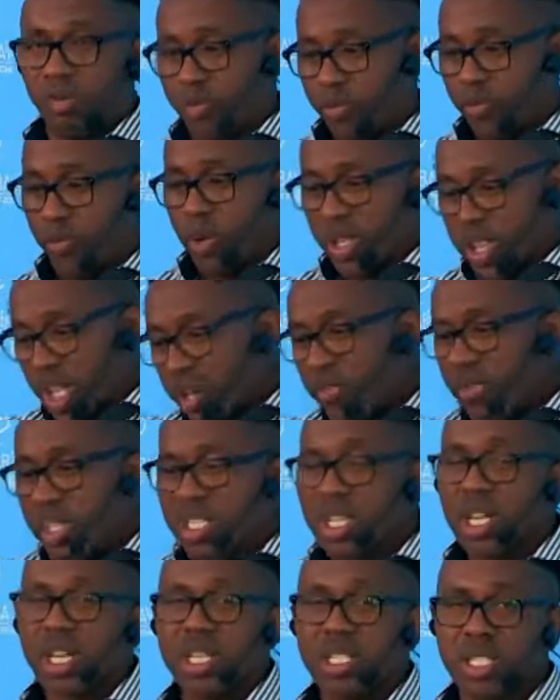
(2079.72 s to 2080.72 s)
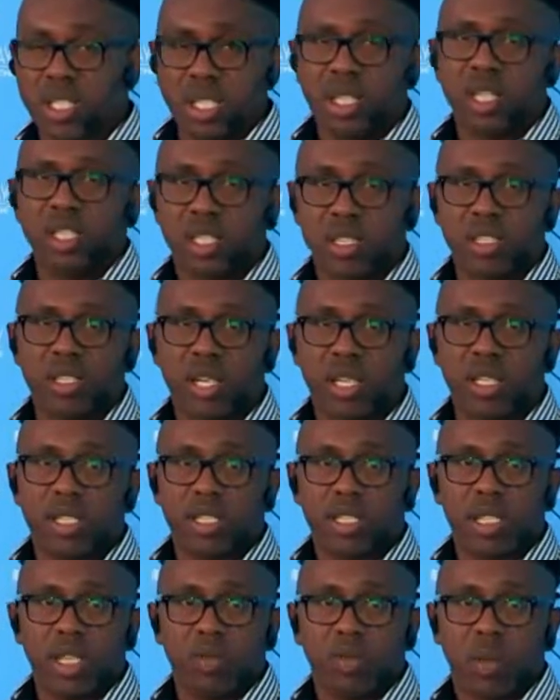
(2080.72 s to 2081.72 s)
with every challenge, there's a
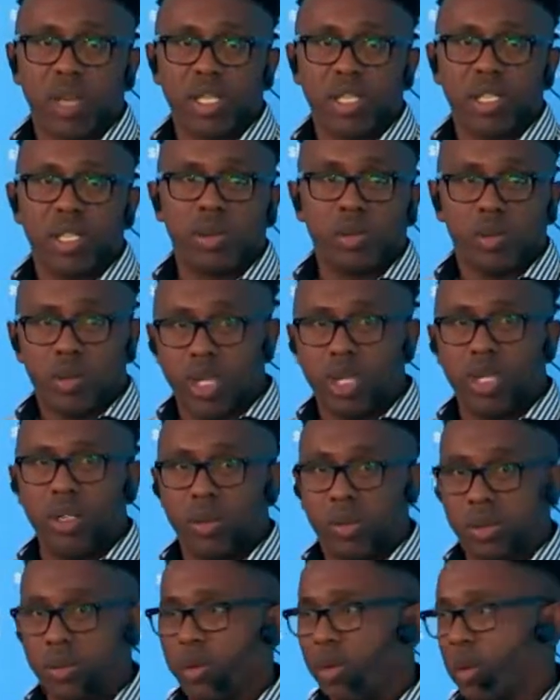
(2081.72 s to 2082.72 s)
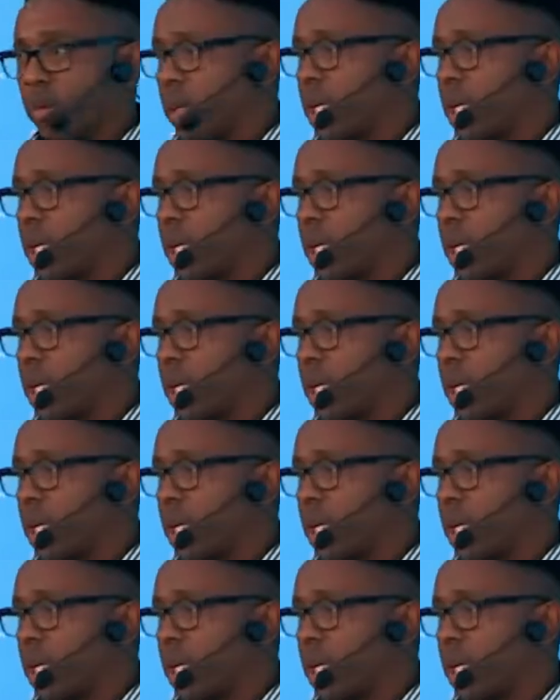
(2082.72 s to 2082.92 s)
strategy that we're